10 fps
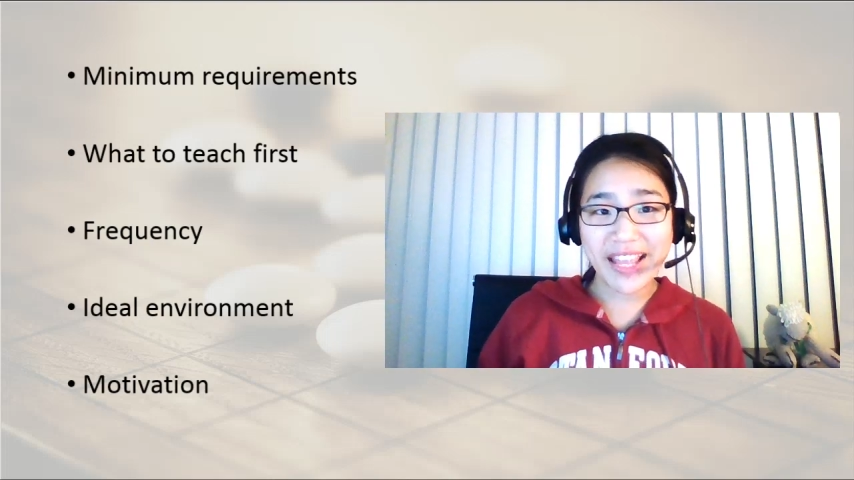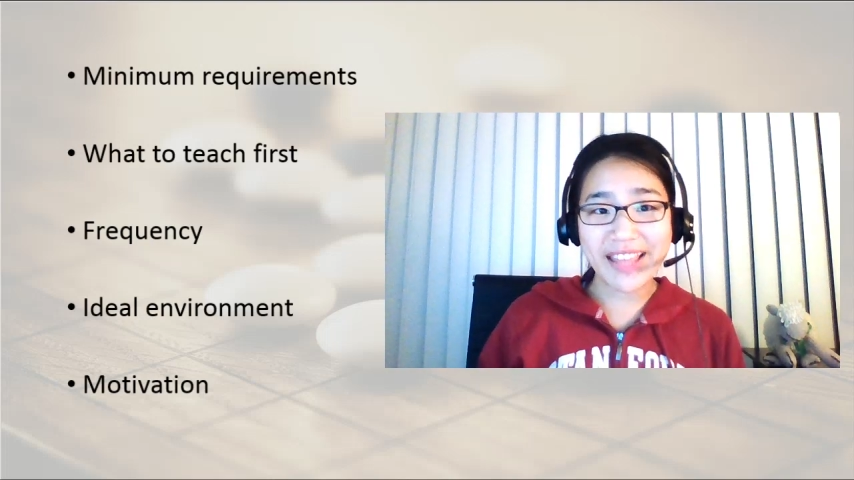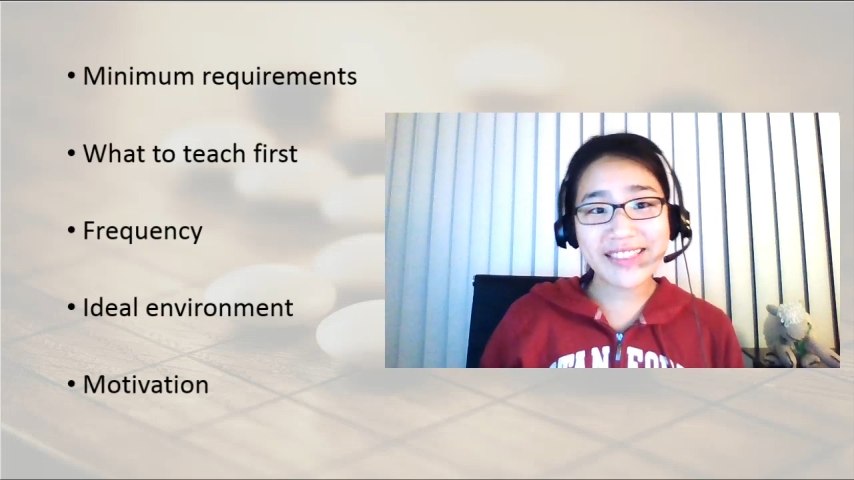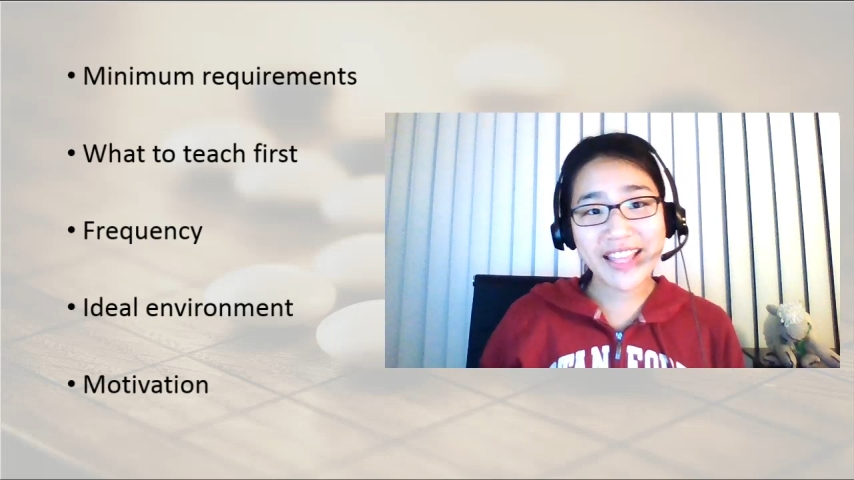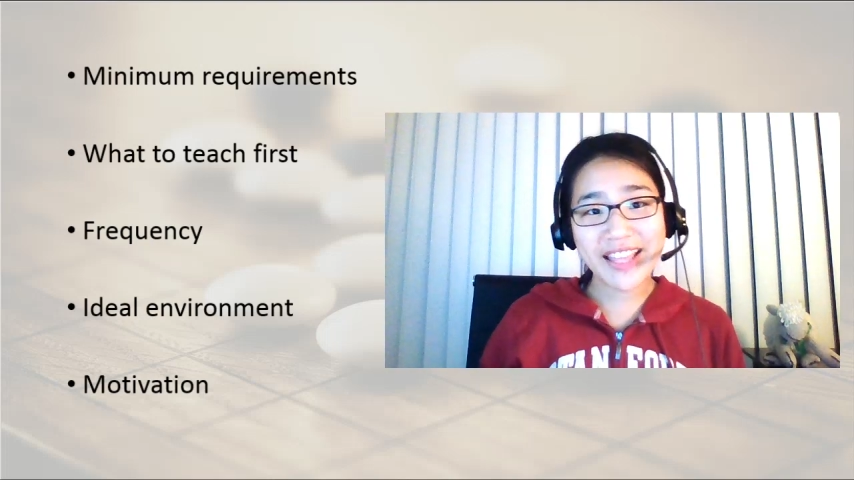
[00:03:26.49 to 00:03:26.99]

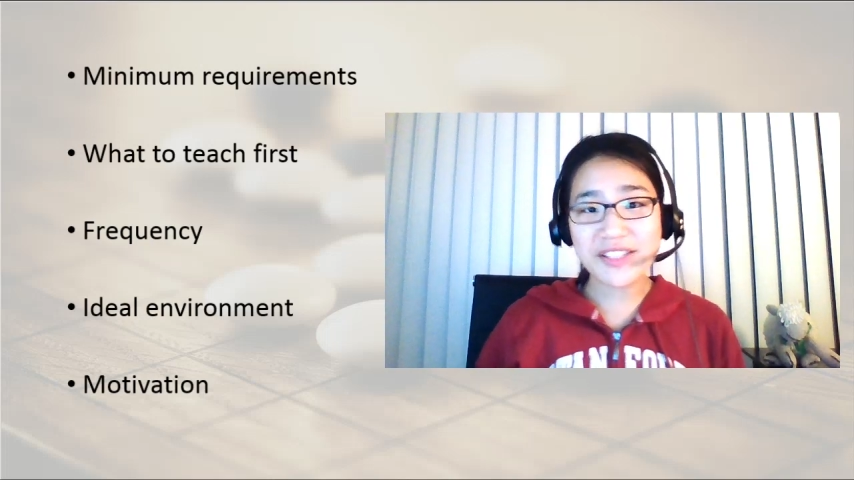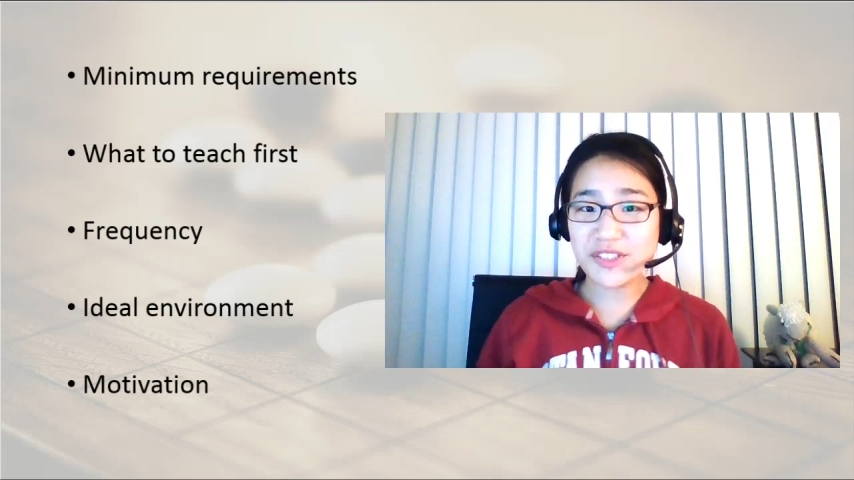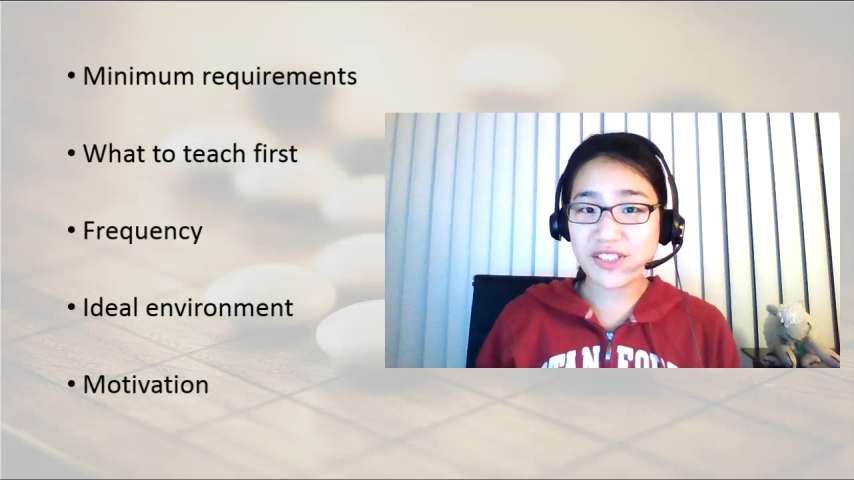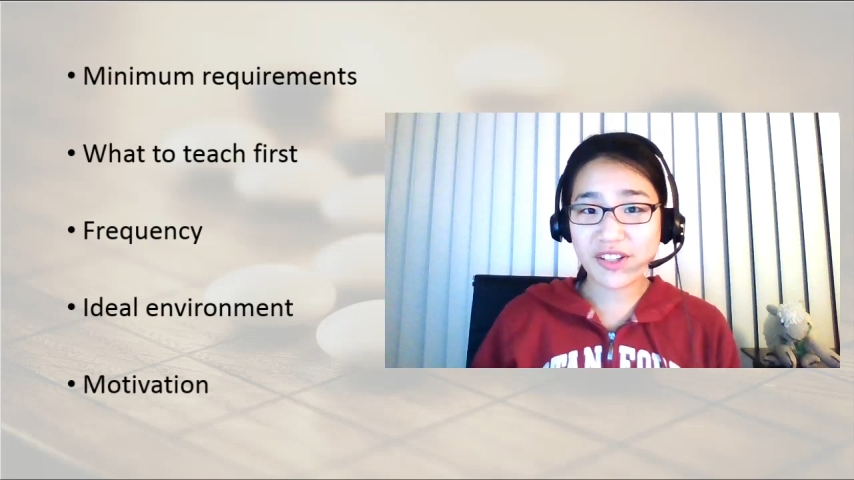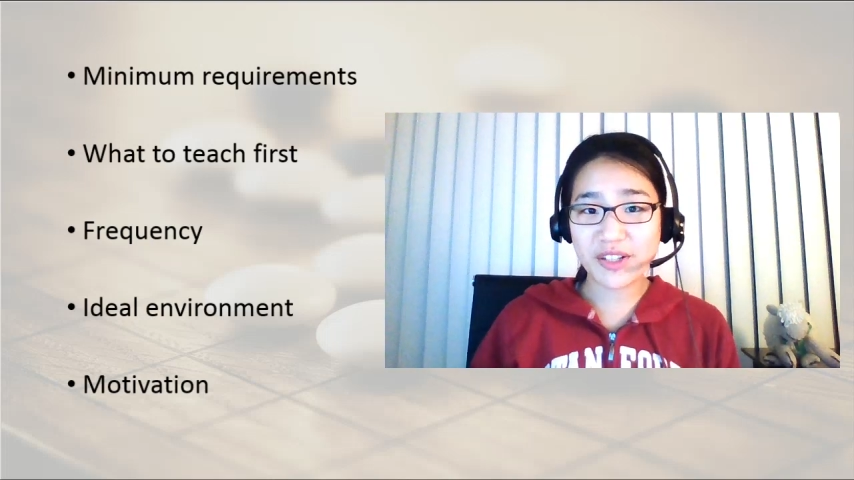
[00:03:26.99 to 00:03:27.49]
And then you
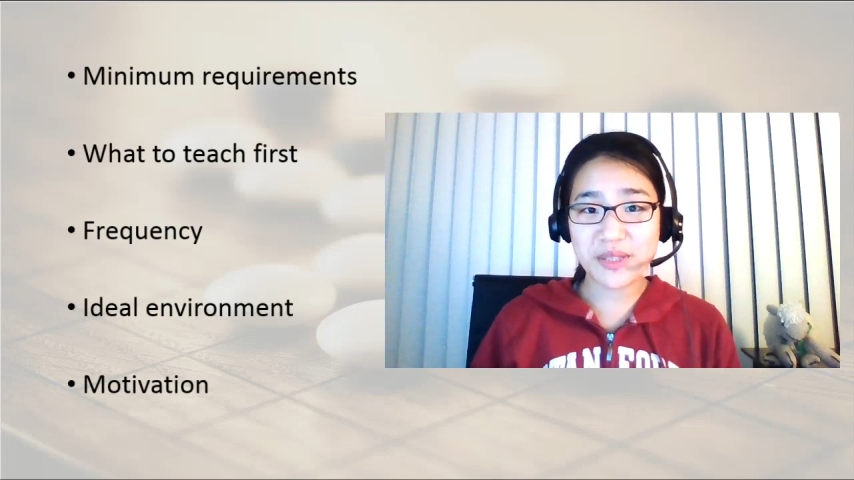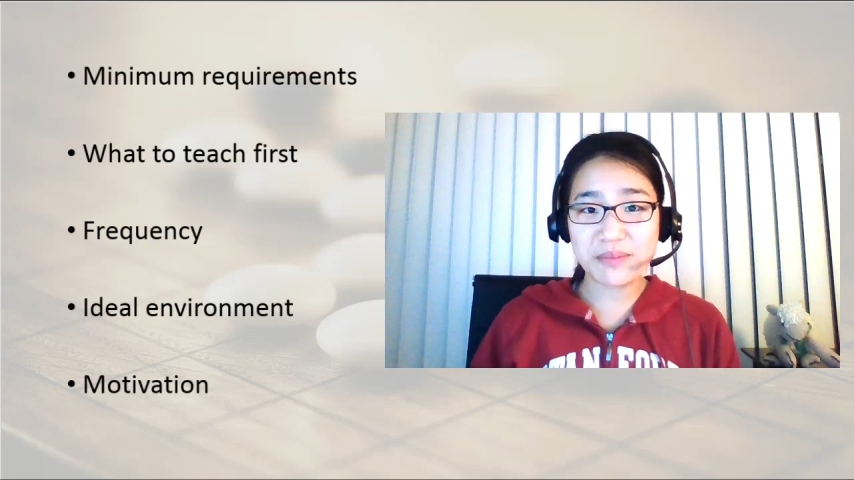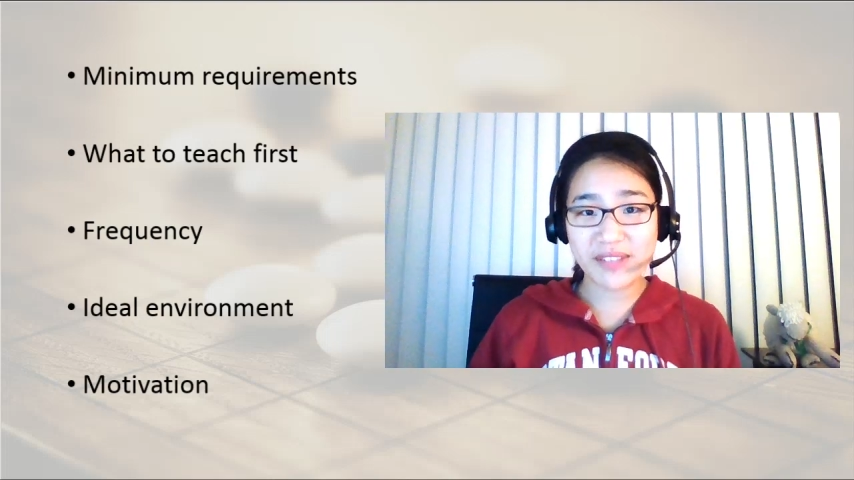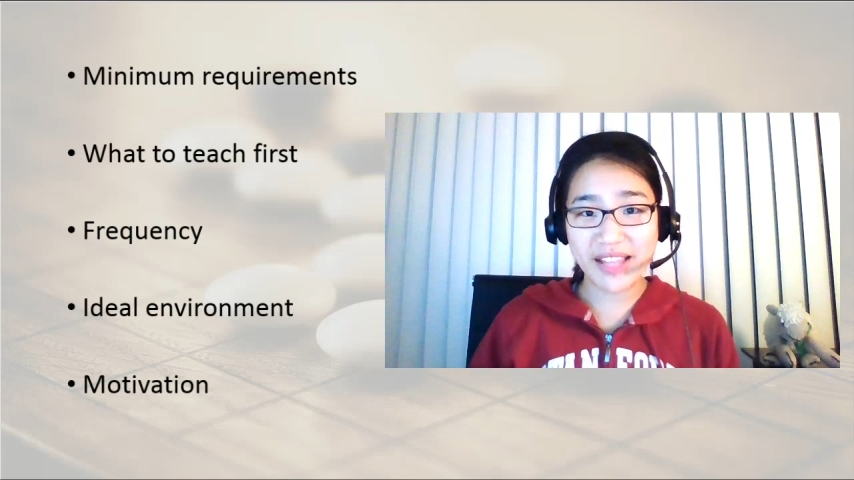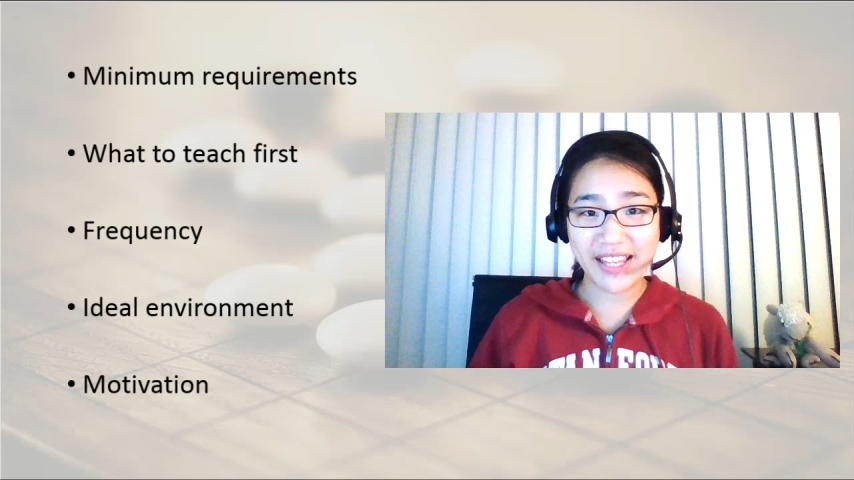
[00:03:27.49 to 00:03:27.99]
start to
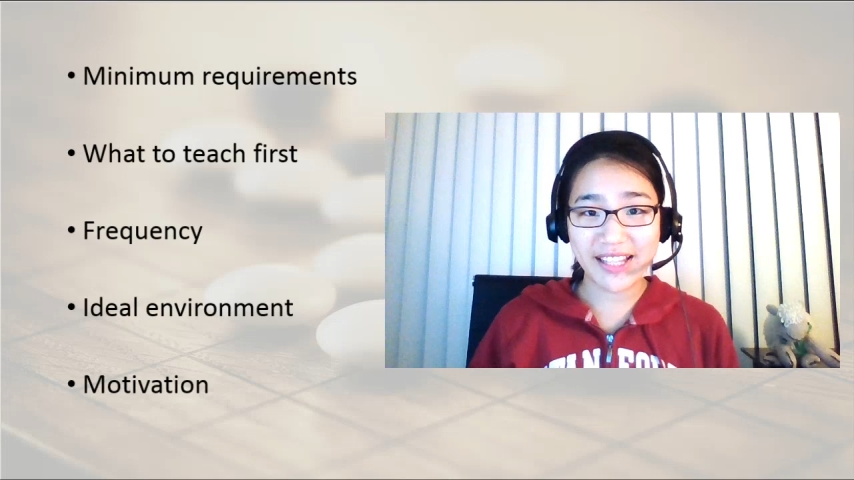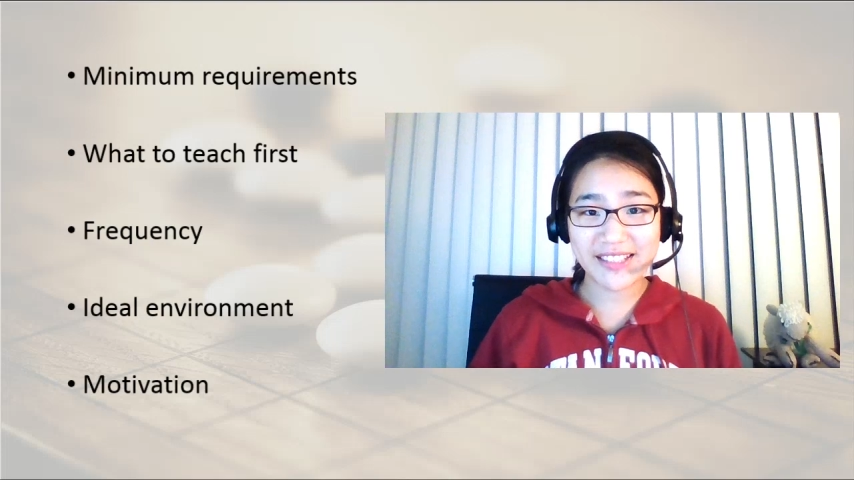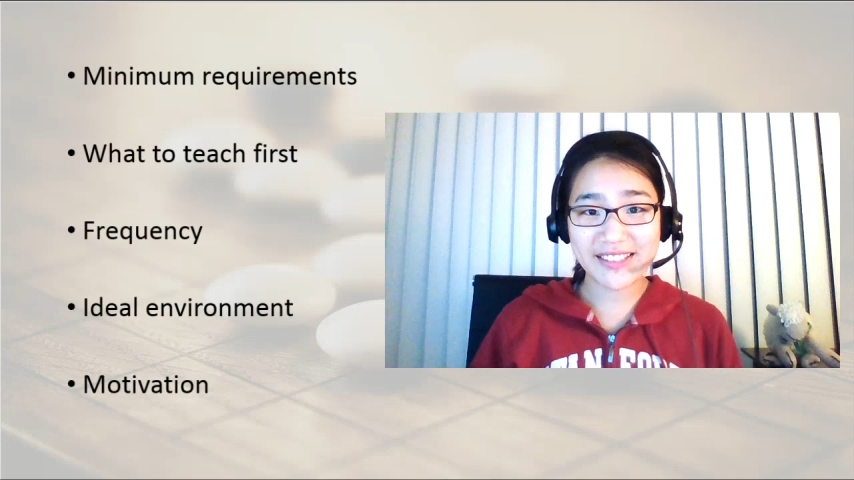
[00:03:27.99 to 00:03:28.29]
playing.